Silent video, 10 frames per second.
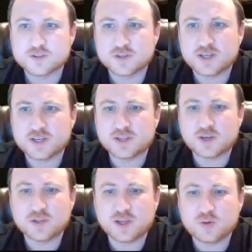So
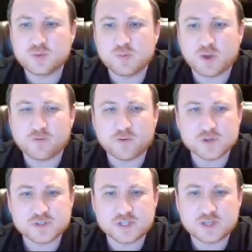that would be my
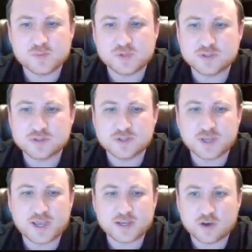first tip, is
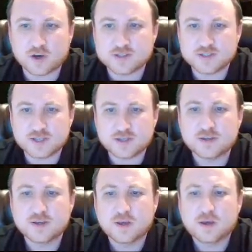to add content
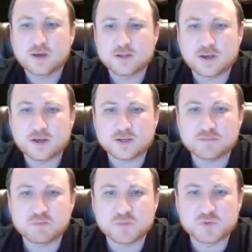
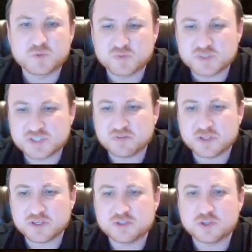
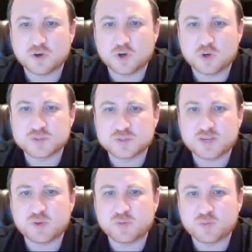specifically to your
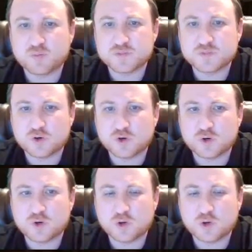
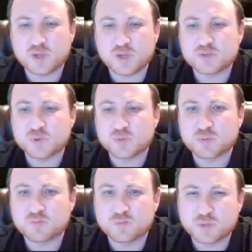homepage, but
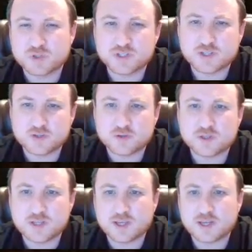
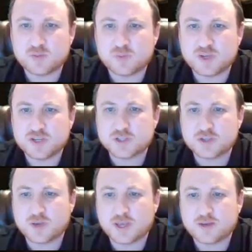particularly to any page
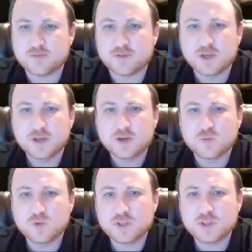that you have.
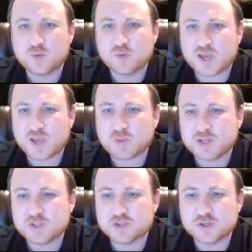Really, your back
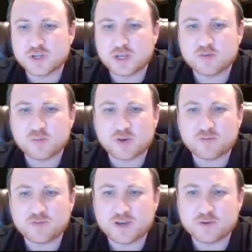pages should have
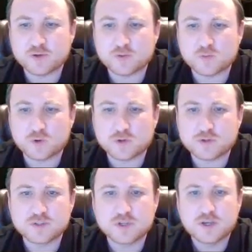about 500
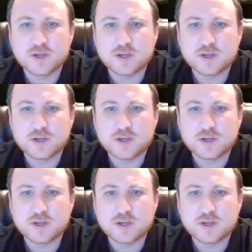words.